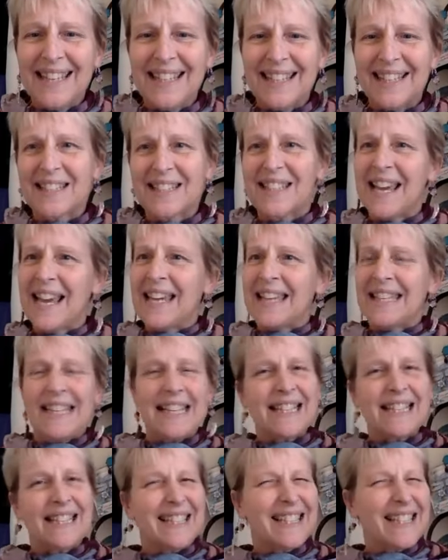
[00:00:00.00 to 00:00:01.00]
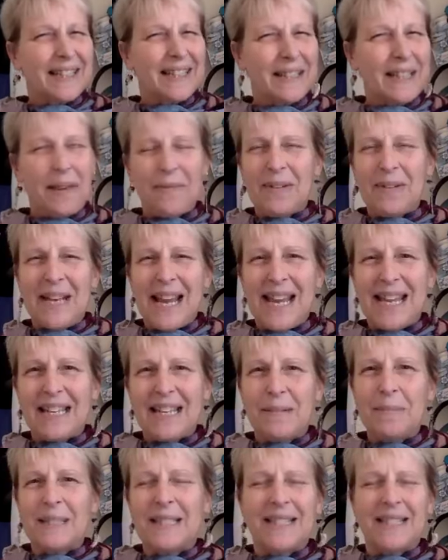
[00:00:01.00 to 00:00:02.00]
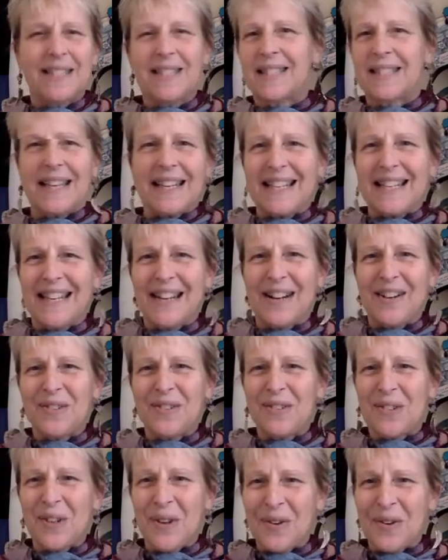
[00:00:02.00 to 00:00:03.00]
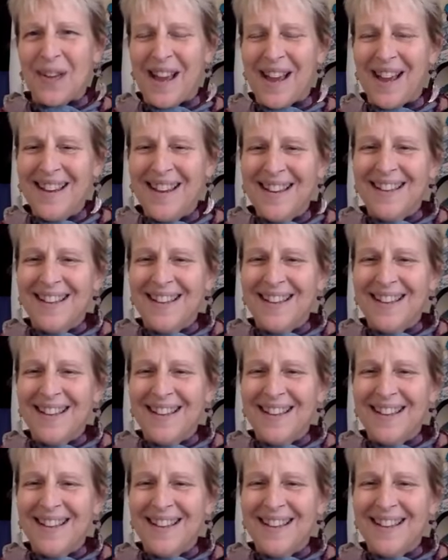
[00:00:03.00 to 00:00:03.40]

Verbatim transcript: It's yes, it's 11 a.m. in sunny Arizona.